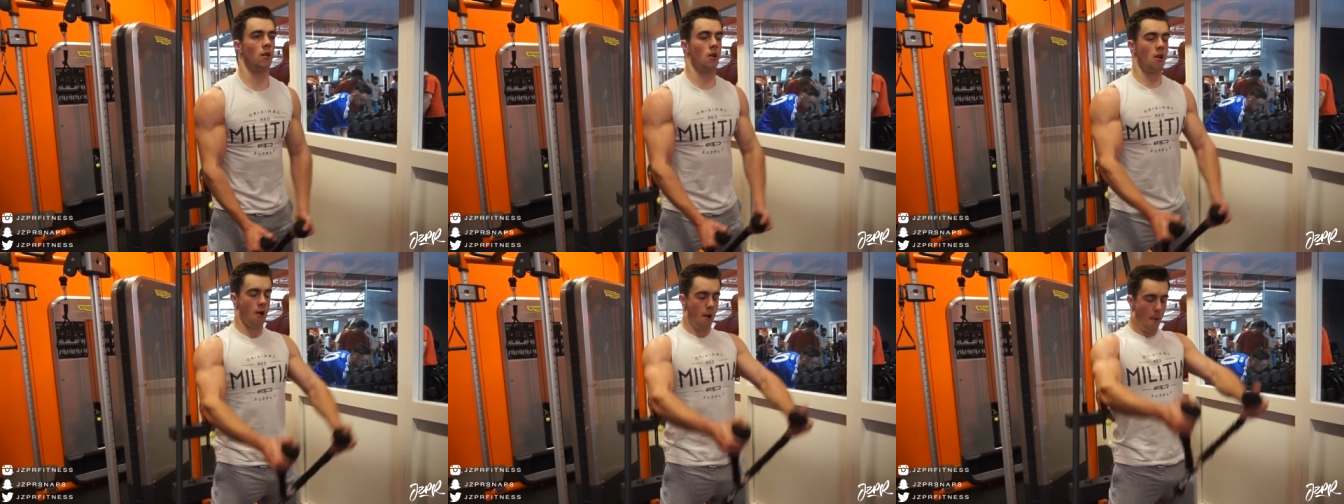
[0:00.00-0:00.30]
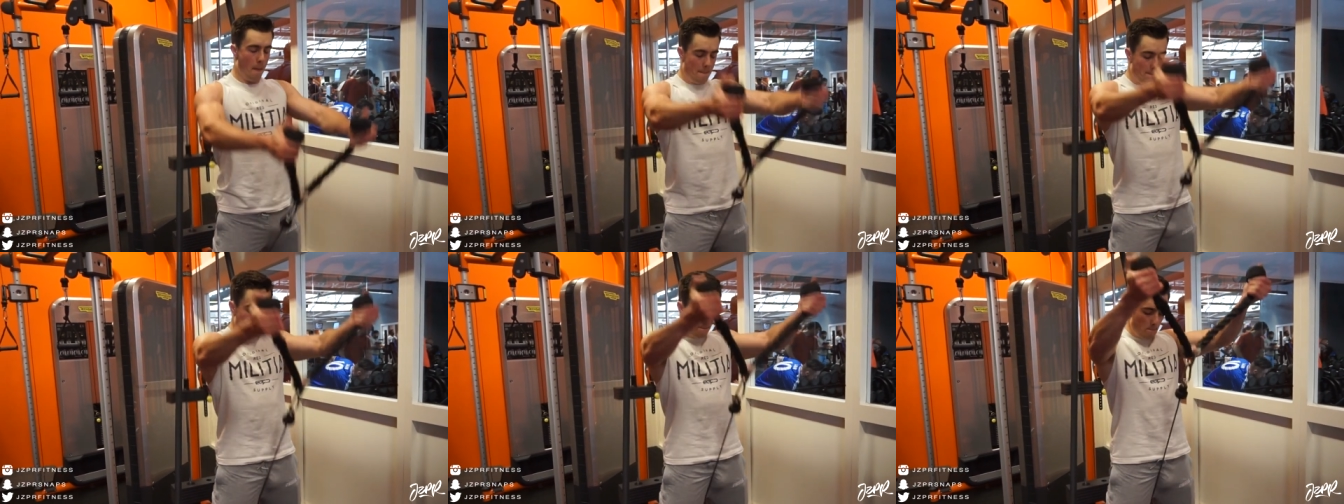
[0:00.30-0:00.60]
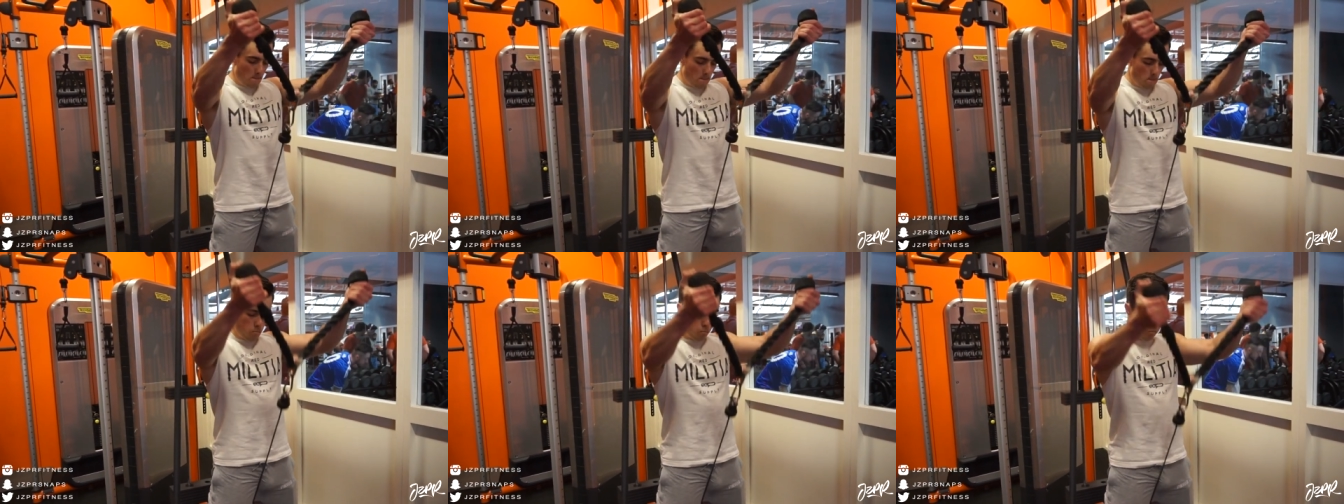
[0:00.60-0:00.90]
try
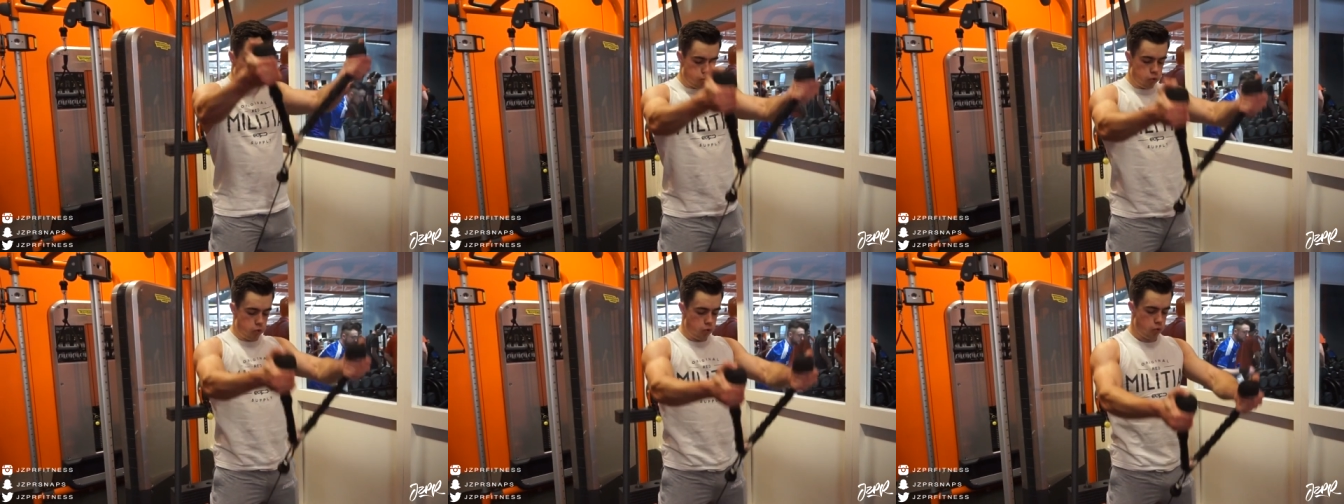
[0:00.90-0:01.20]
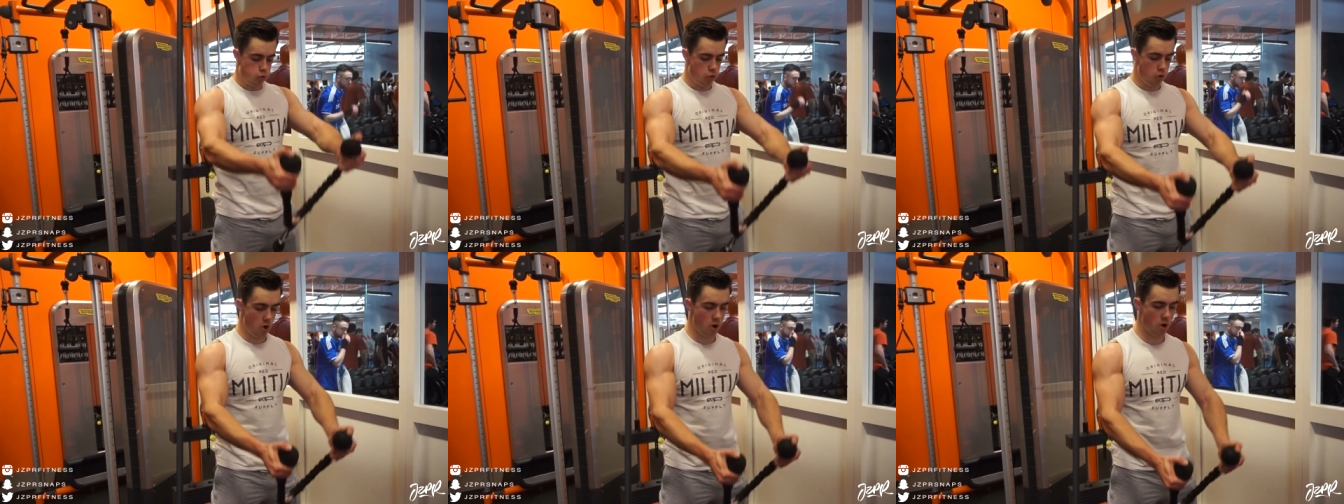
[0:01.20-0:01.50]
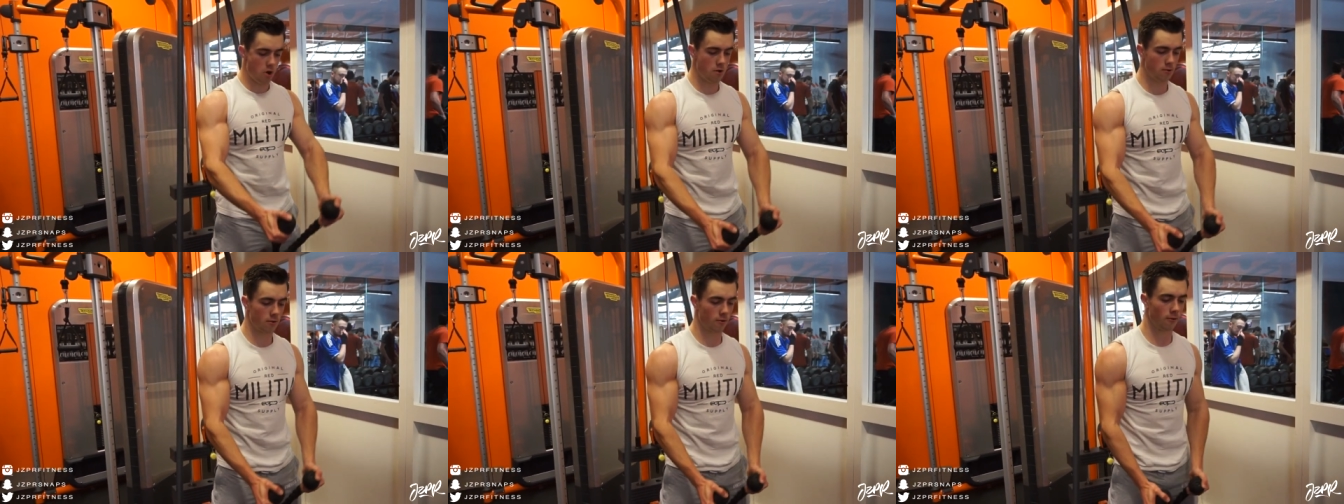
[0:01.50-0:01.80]
to, as you can see here
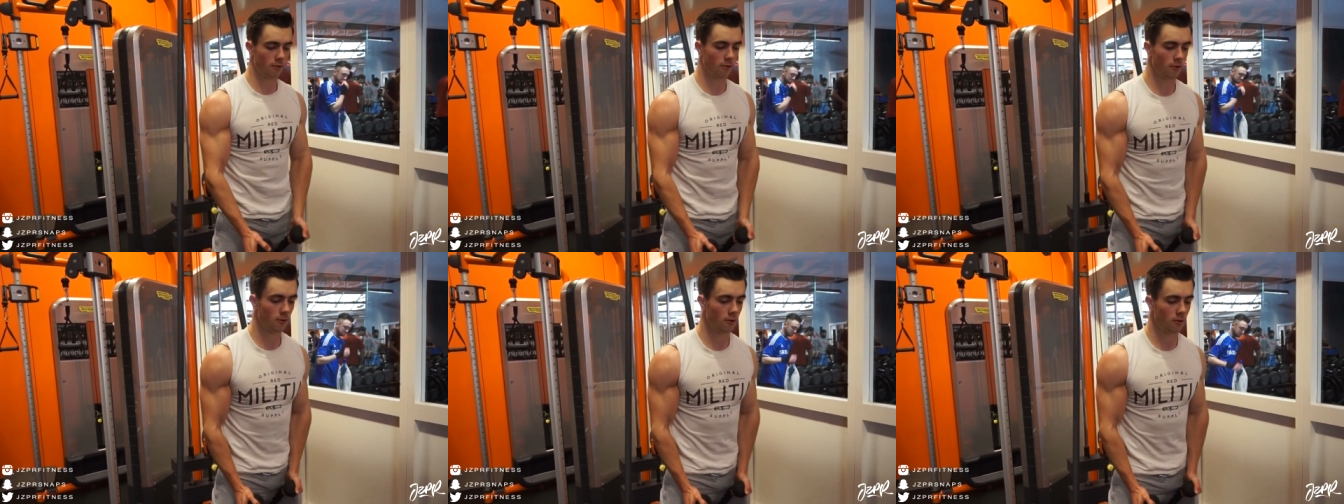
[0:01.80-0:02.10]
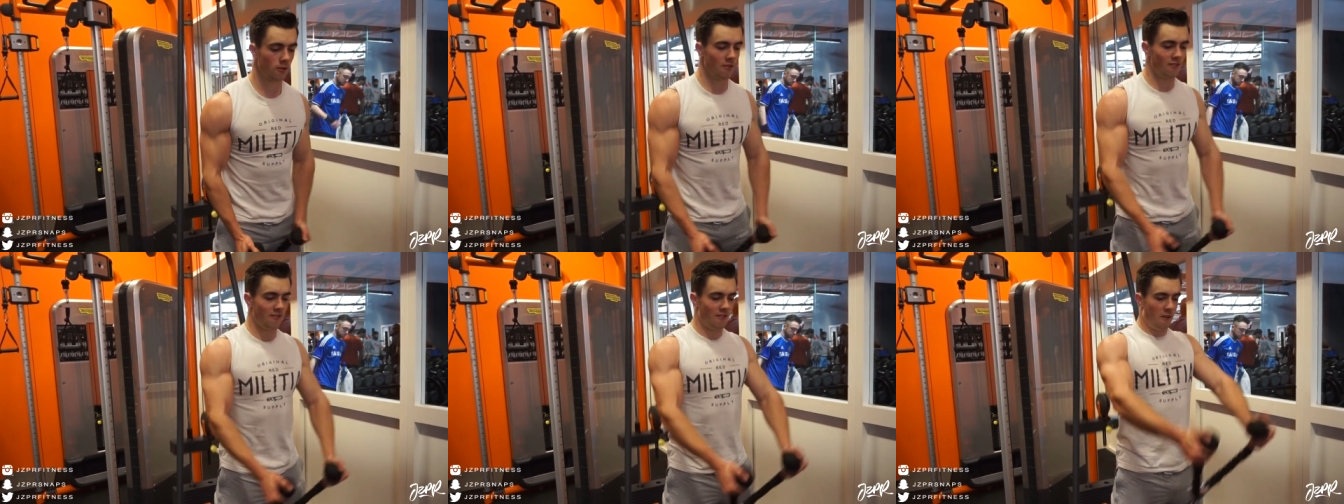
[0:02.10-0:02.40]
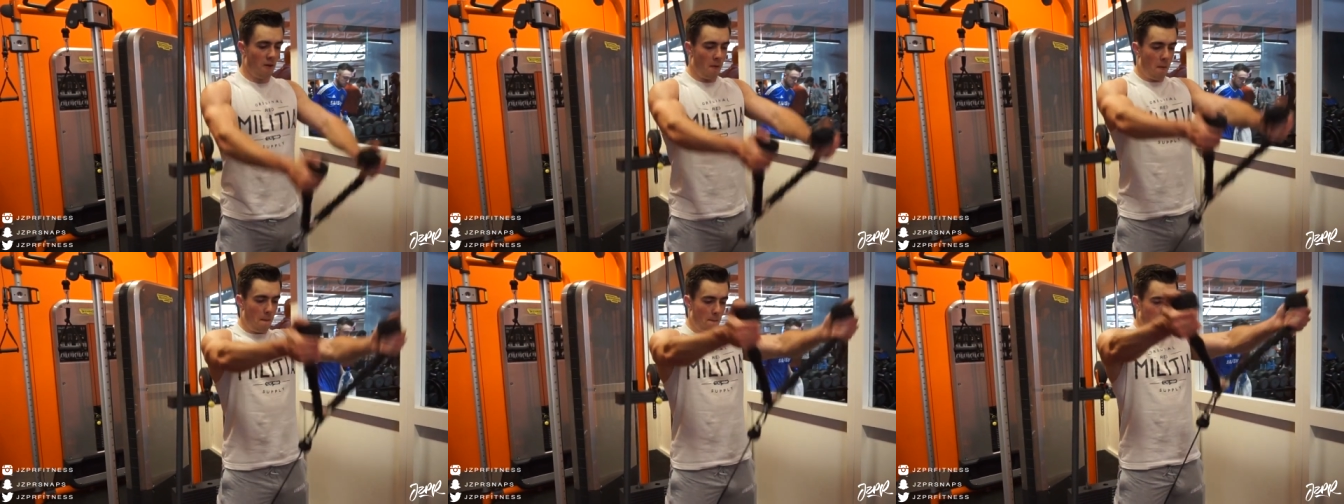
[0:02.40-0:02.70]
with my thumbs,
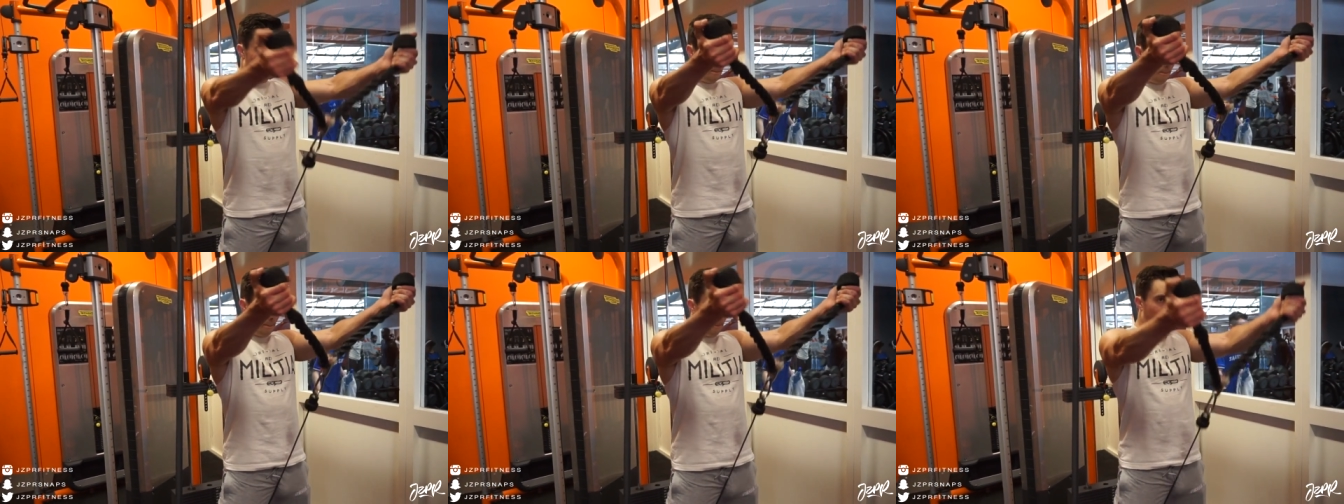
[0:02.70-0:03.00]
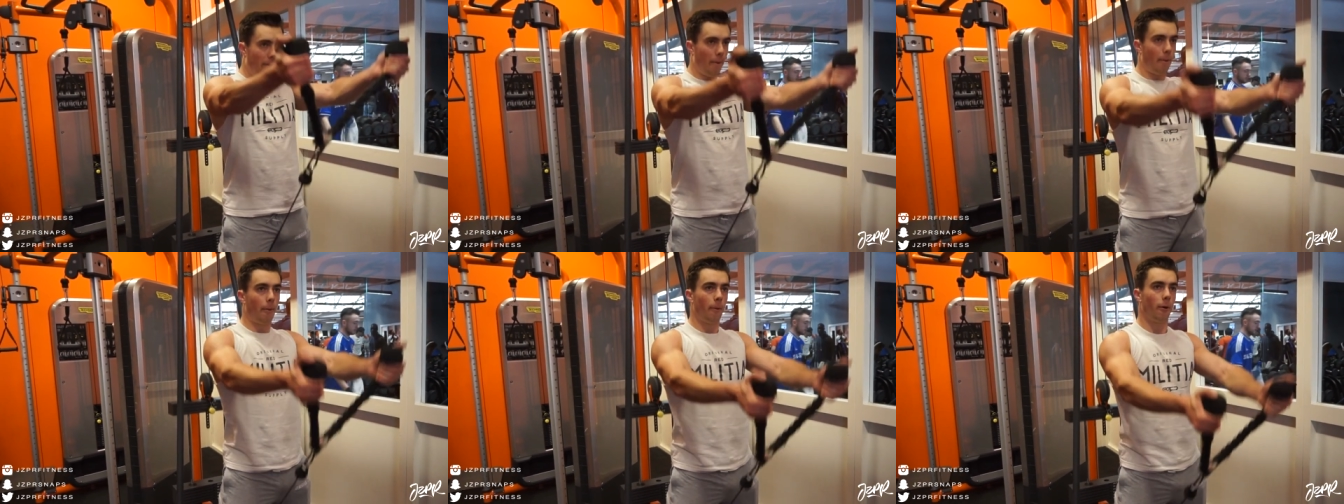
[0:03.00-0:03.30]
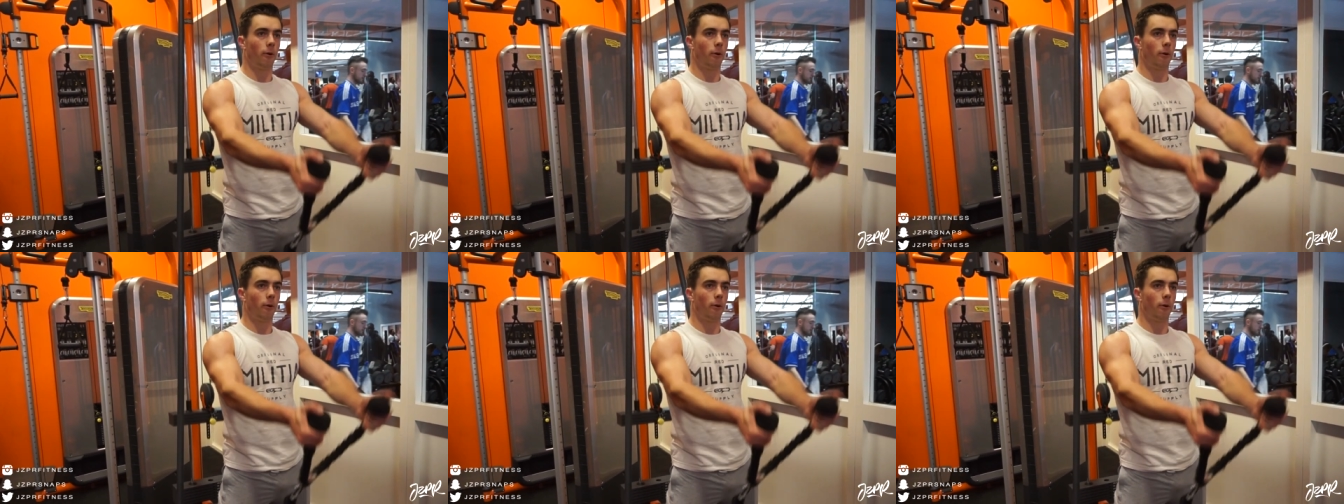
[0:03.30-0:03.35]
thumbs over